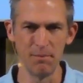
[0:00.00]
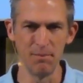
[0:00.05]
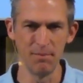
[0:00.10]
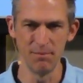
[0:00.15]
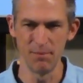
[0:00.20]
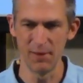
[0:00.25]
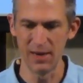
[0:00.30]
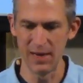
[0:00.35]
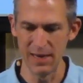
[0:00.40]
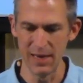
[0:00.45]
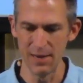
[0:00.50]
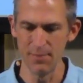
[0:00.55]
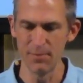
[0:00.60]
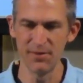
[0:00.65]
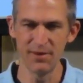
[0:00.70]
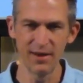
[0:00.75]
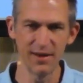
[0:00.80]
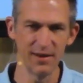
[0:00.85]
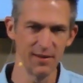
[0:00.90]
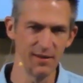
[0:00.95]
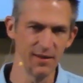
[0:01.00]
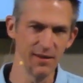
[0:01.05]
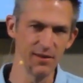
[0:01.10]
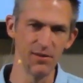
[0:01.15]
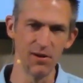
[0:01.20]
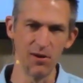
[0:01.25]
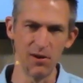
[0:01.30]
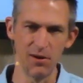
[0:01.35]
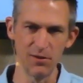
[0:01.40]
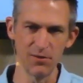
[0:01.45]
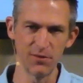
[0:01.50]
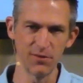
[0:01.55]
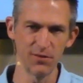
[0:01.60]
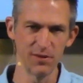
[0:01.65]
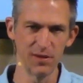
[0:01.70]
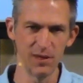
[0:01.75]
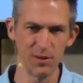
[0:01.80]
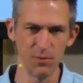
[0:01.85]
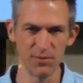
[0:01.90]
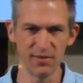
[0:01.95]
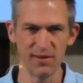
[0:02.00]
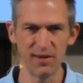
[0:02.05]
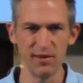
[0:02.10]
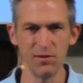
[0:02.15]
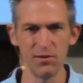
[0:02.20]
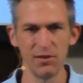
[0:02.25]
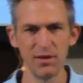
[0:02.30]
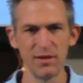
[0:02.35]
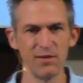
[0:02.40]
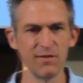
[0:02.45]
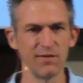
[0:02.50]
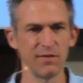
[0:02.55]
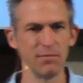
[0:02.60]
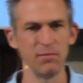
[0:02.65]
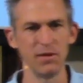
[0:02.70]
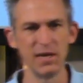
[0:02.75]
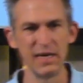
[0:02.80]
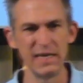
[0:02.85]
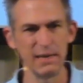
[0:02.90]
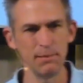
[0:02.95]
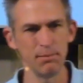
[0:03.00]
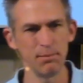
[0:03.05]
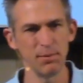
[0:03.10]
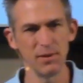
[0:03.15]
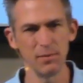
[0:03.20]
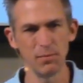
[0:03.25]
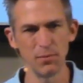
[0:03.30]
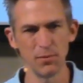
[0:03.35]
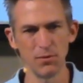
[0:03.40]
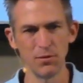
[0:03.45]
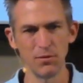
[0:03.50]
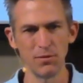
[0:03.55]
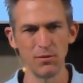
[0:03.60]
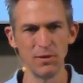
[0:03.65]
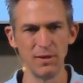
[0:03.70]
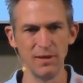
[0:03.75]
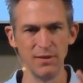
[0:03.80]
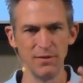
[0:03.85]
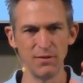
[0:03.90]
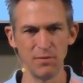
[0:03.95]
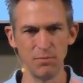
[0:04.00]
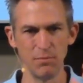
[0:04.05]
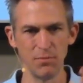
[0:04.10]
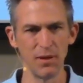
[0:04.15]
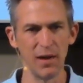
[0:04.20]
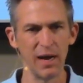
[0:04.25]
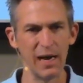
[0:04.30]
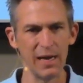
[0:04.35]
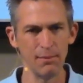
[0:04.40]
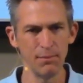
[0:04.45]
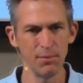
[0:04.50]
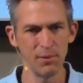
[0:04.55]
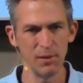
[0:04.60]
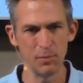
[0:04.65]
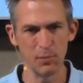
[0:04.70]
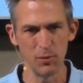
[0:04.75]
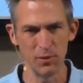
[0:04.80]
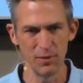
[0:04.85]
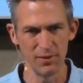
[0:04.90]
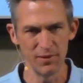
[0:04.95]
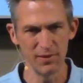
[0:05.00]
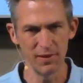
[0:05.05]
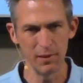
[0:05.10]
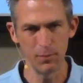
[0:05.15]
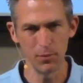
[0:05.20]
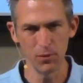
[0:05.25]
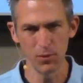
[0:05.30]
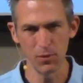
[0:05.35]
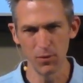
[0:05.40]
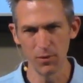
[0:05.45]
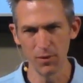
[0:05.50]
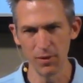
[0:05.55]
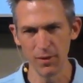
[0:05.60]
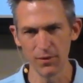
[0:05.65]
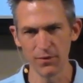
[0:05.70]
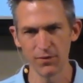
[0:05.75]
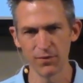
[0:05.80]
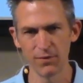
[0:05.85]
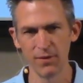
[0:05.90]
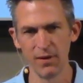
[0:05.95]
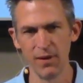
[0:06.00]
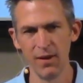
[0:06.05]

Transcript: by imitating the adults, and he was healing some lame people and some blind people in the temple courts.